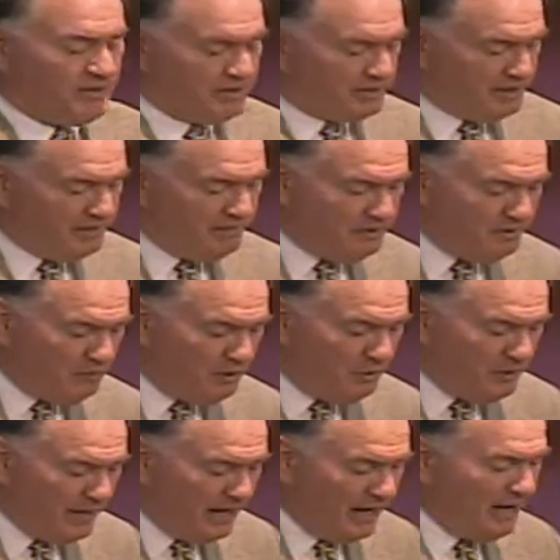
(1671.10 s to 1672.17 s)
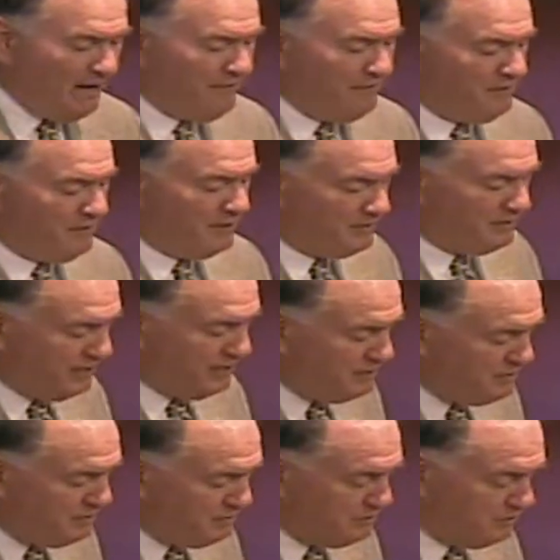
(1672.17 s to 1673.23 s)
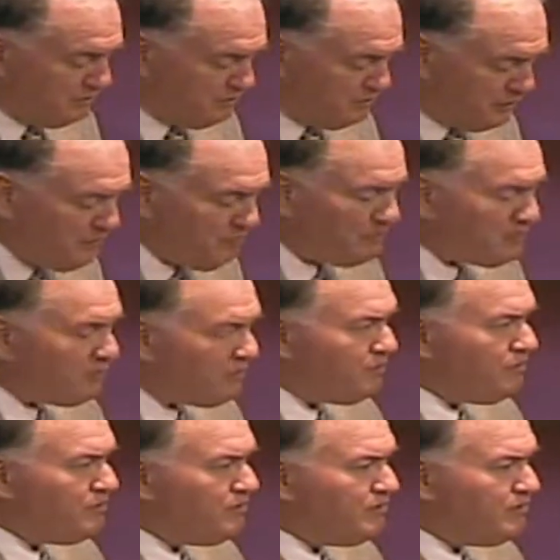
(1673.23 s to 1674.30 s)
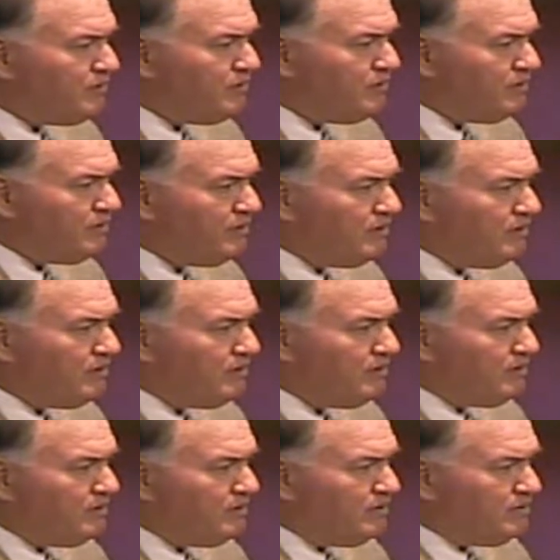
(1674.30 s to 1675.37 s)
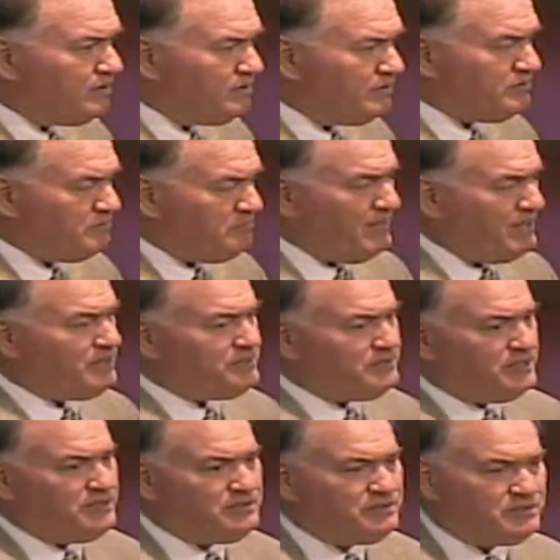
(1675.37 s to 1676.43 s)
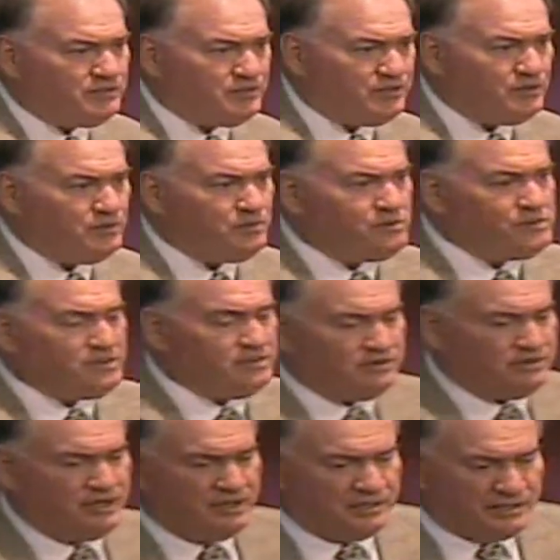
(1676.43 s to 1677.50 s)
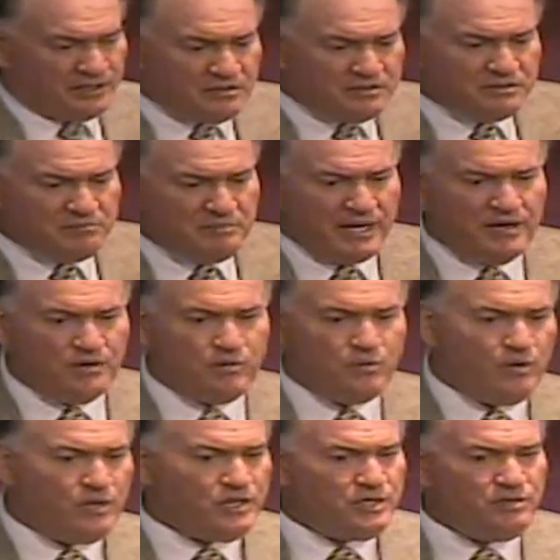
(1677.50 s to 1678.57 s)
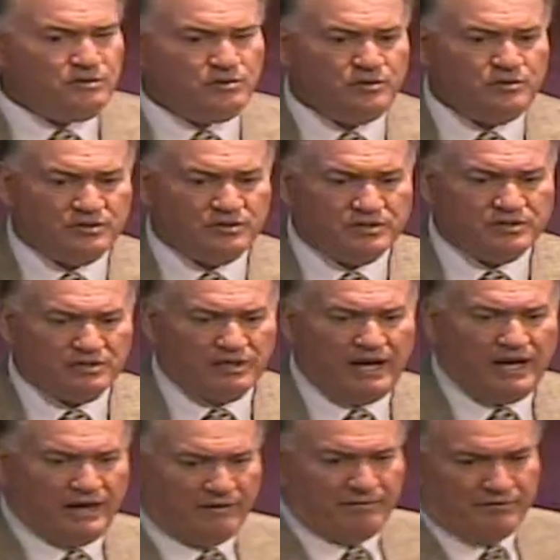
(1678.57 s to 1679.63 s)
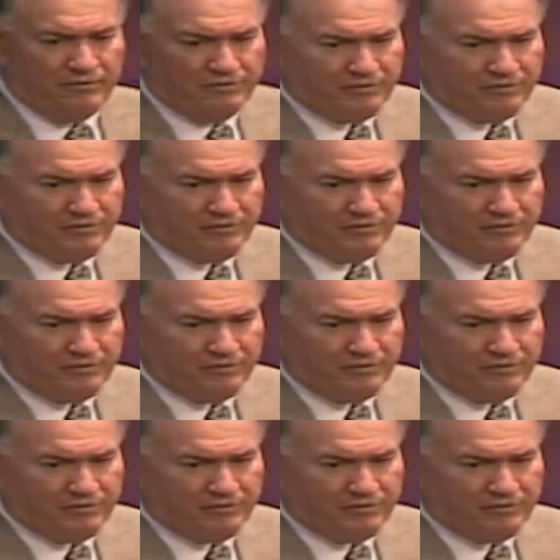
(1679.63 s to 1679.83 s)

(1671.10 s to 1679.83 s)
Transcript: given what we have in teachings of Scripture, does it make sense to you that it doesn't matter what you do in this life,